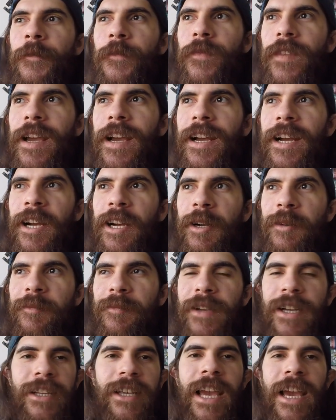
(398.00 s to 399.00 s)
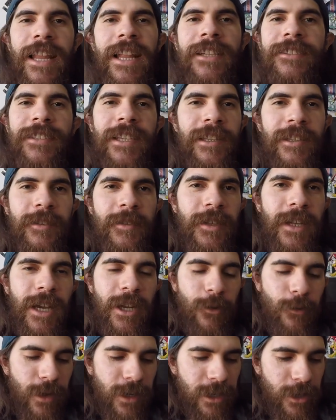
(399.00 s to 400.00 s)
And yeah, that's it. I
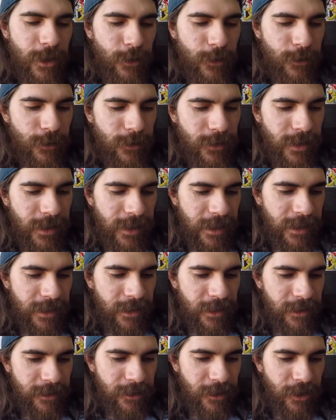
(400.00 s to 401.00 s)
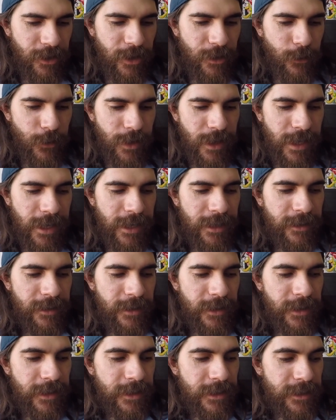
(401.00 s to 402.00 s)
don't want to go a lot longer with
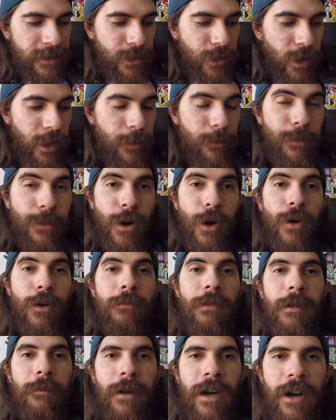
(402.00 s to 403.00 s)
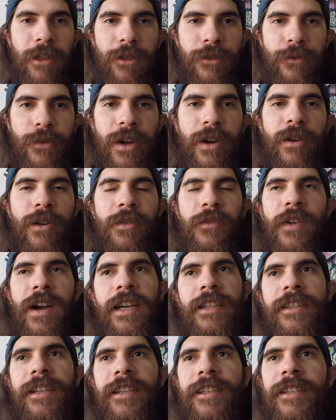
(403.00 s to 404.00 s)
that. So I broke my marathon record
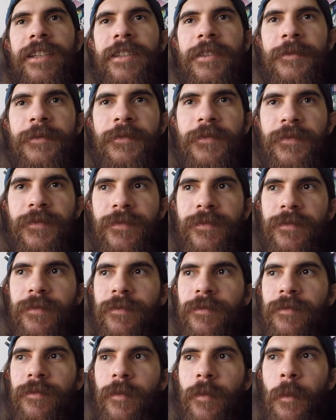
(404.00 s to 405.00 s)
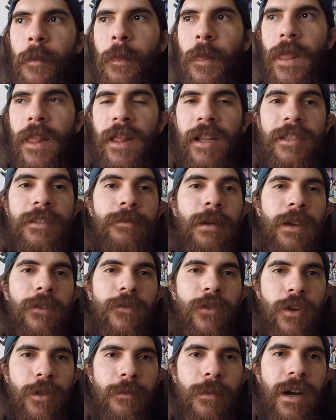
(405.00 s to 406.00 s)
finally. This is my
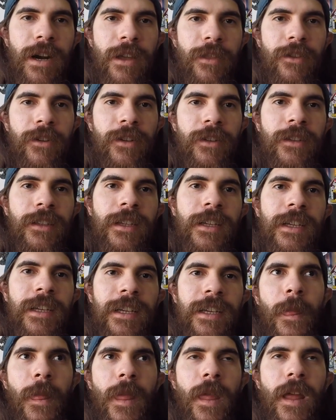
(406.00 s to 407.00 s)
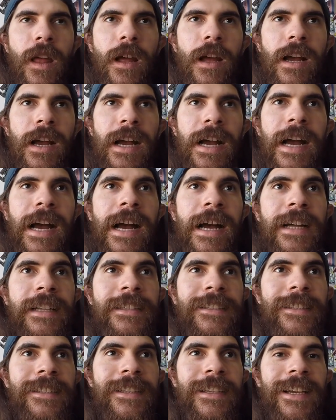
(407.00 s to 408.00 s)
4th marathon,
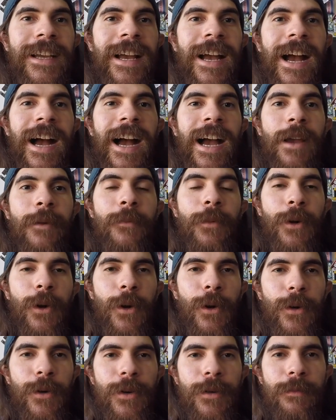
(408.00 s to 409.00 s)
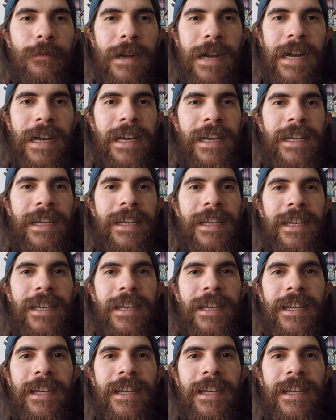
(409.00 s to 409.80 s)
and I broke my